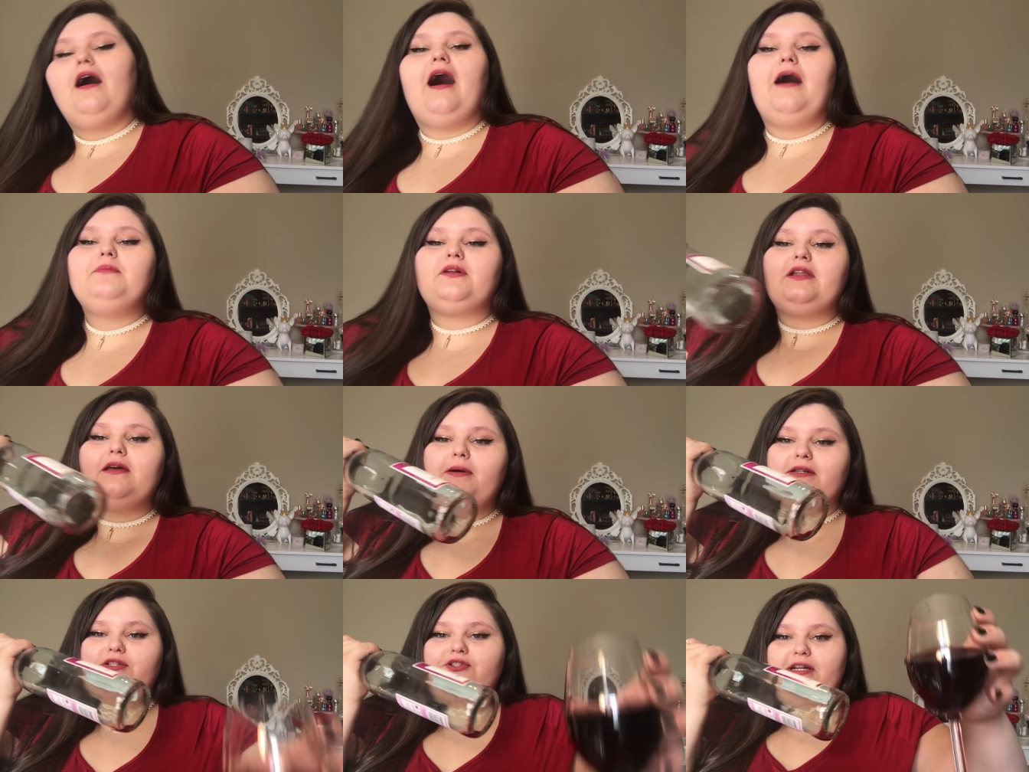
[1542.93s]
I'm literally
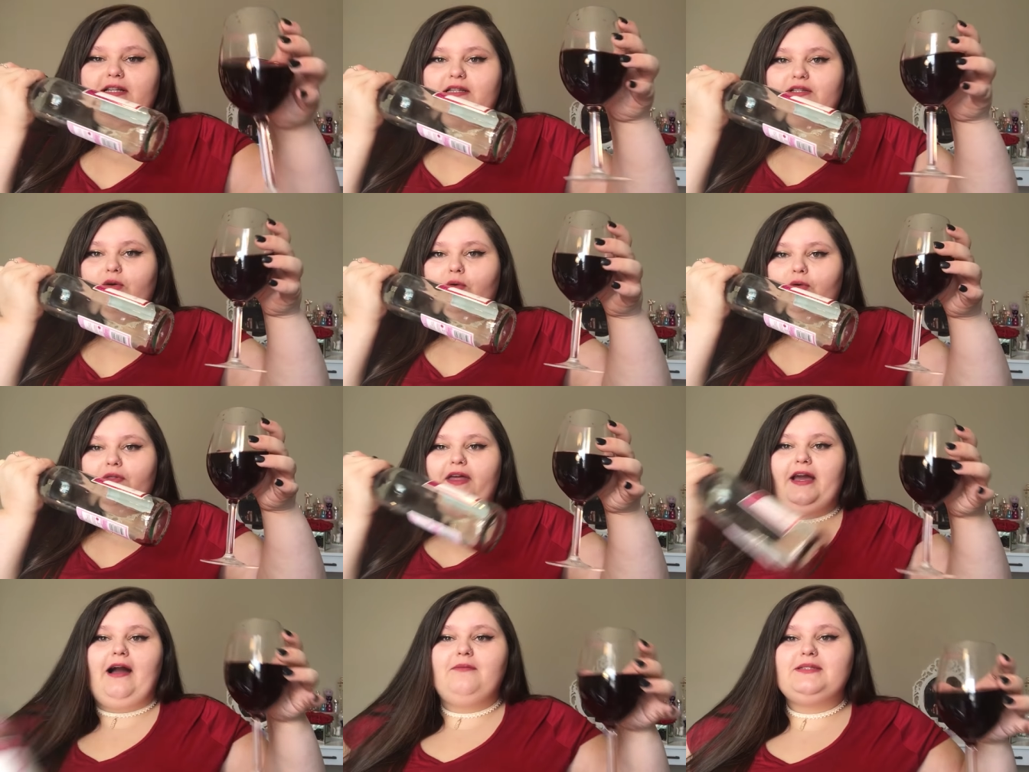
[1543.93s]
about to drink this whole
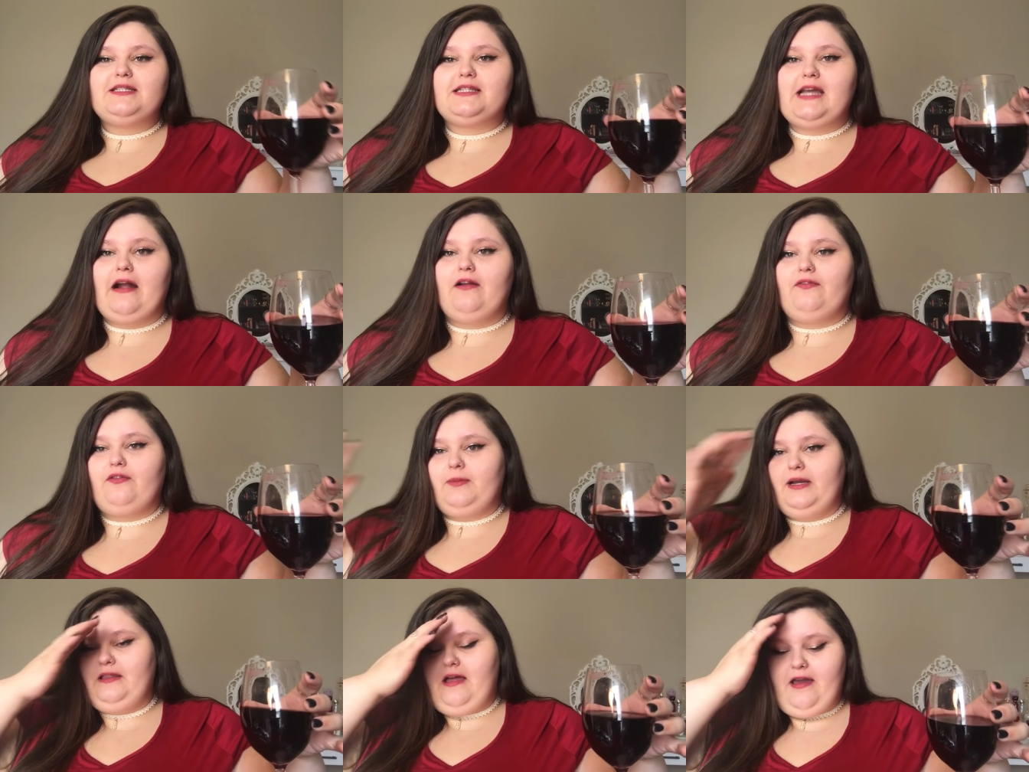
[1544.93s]
thing. I'm scared for
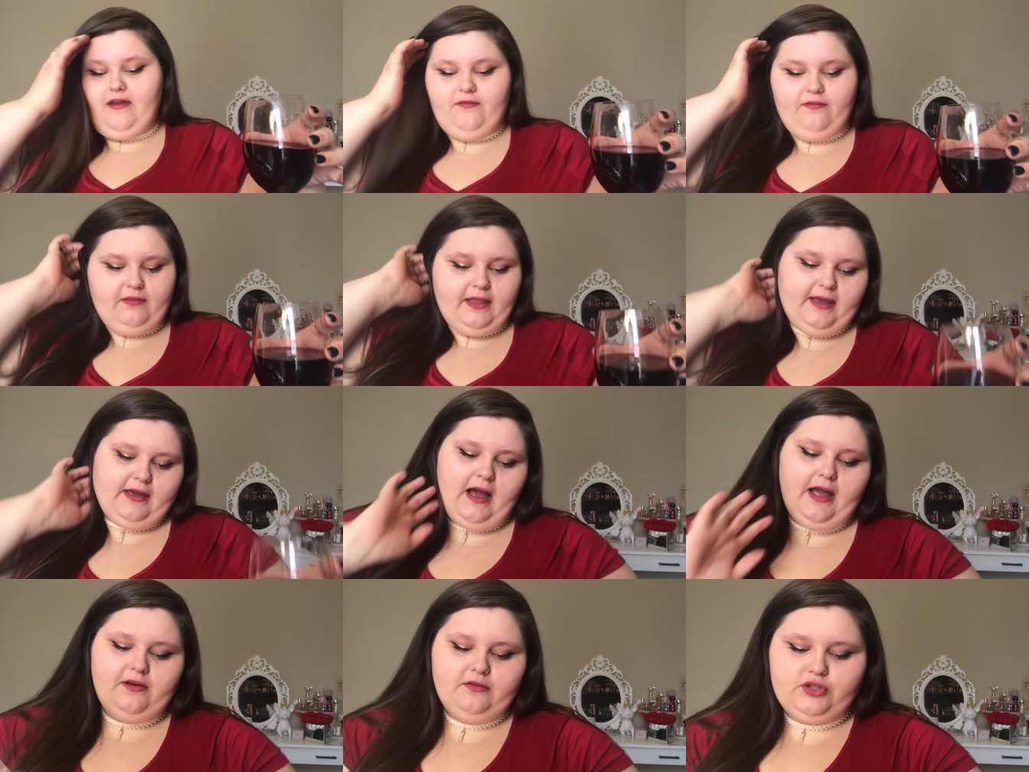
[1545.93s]
my life. Like,
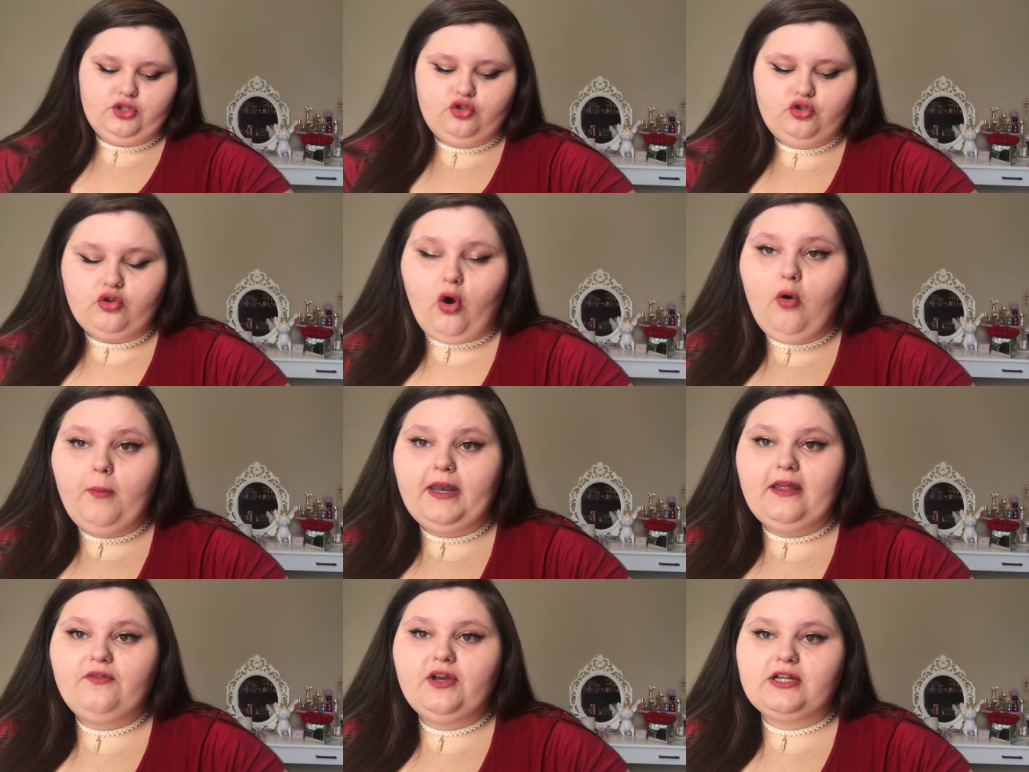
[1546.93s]
I know so
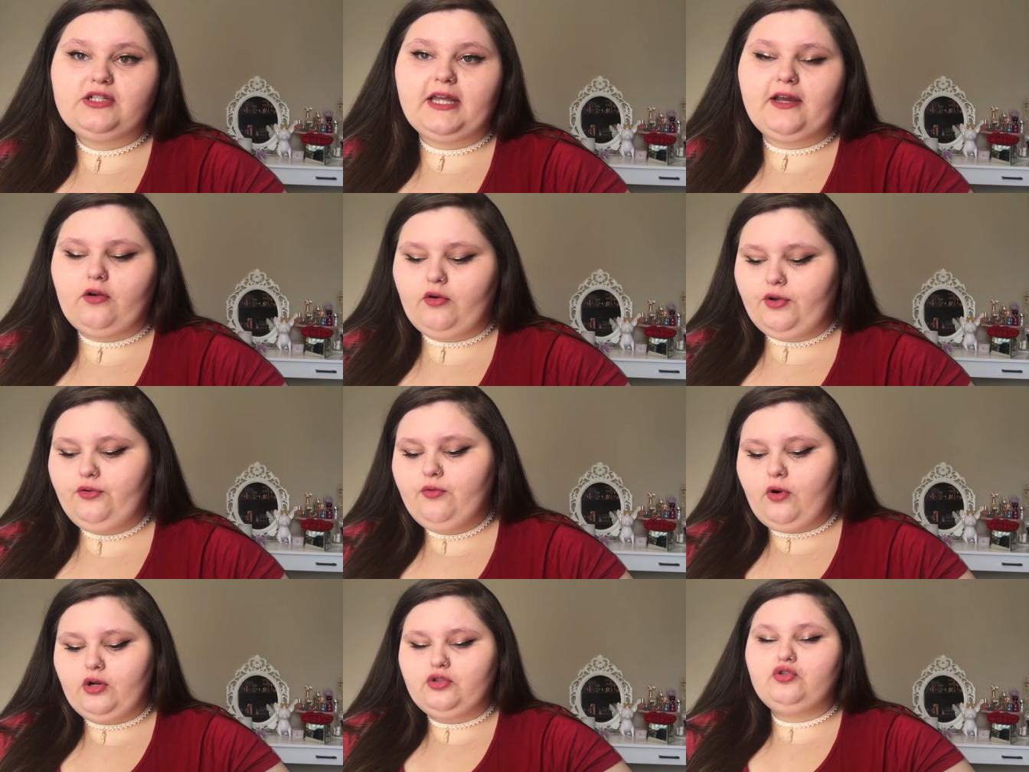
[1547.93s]
many of you guys are like, girl, you
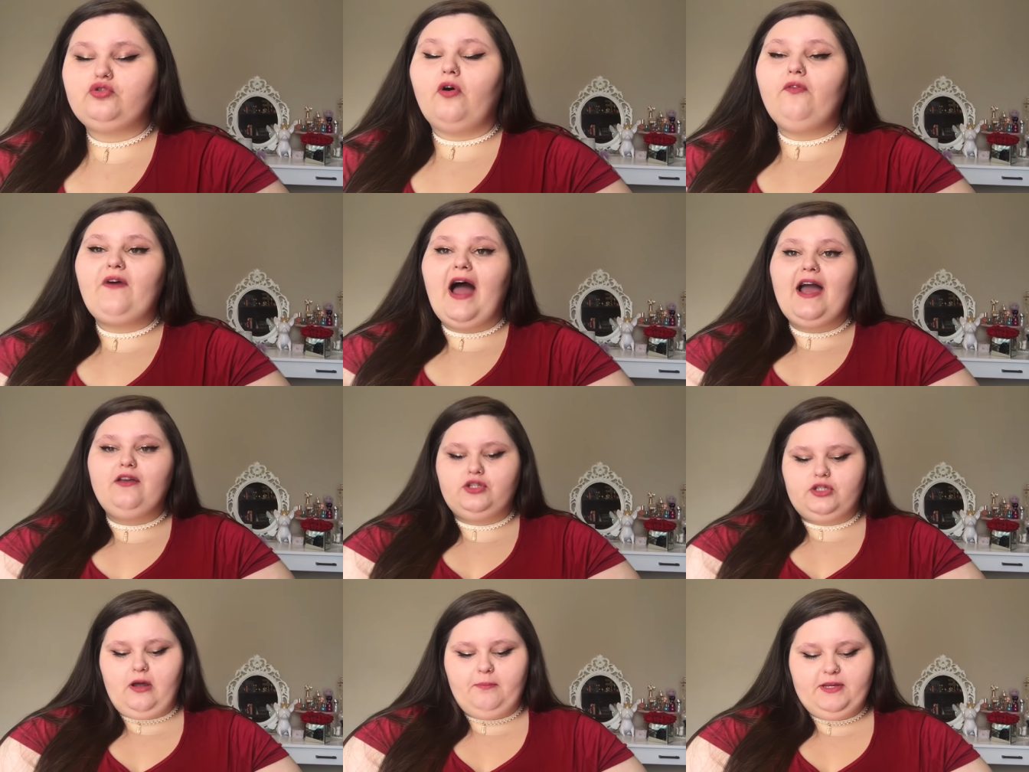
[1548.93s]
are so fat. You
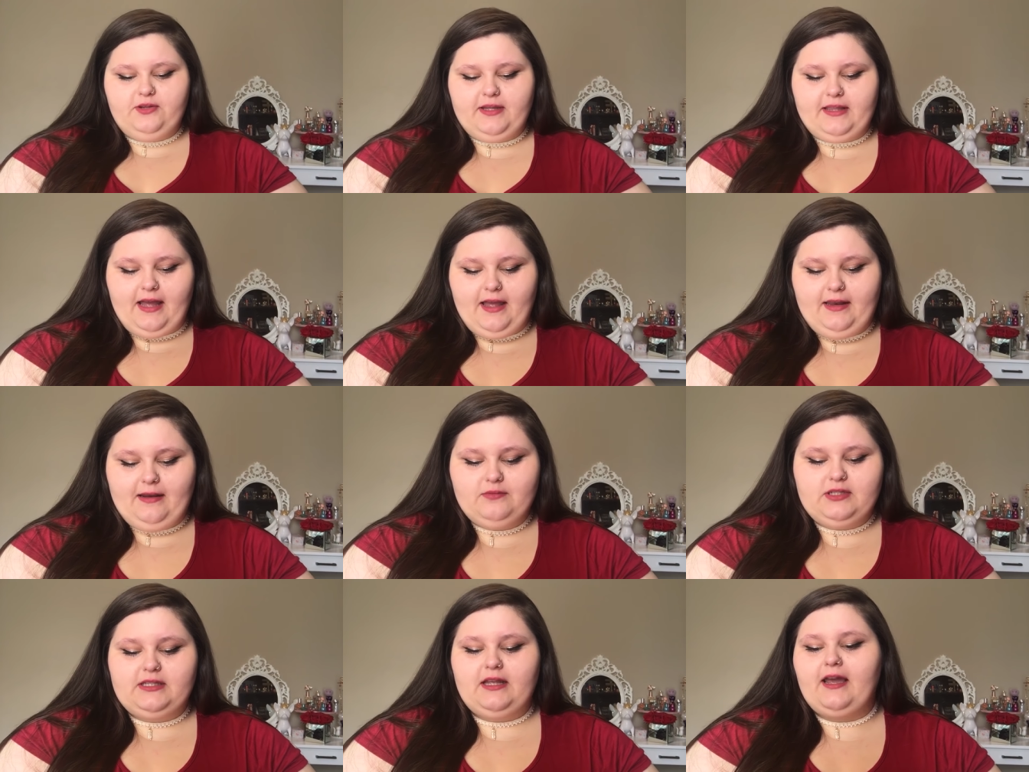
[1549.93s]
should not be doing that. And I'm
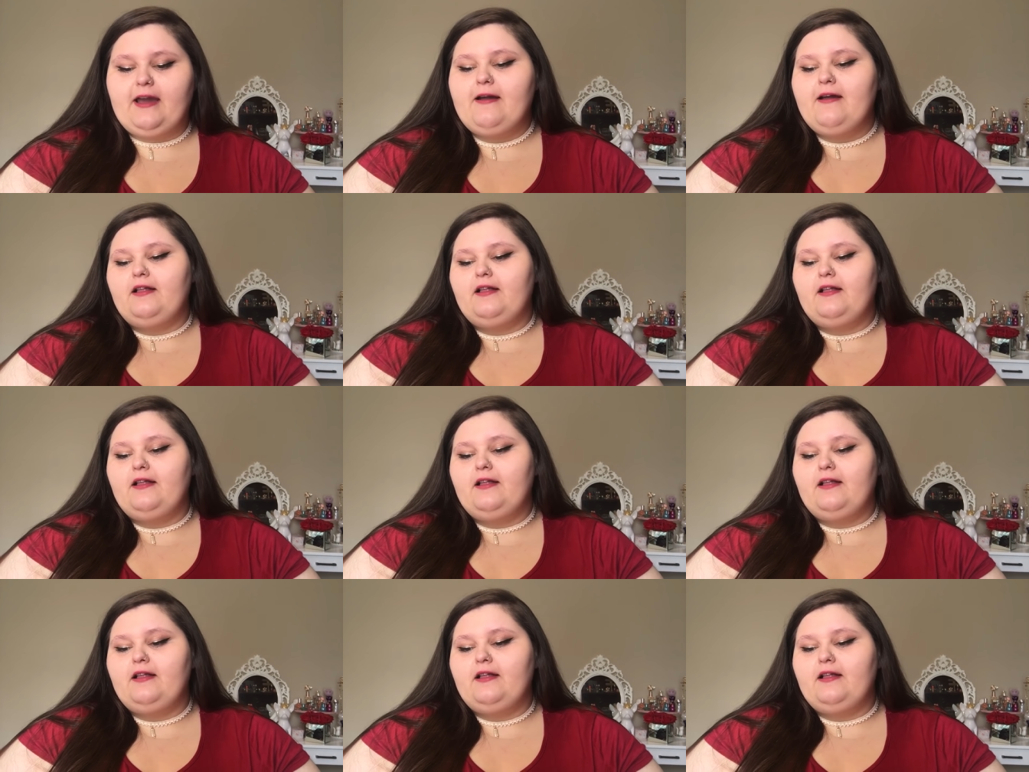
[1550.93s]
just like,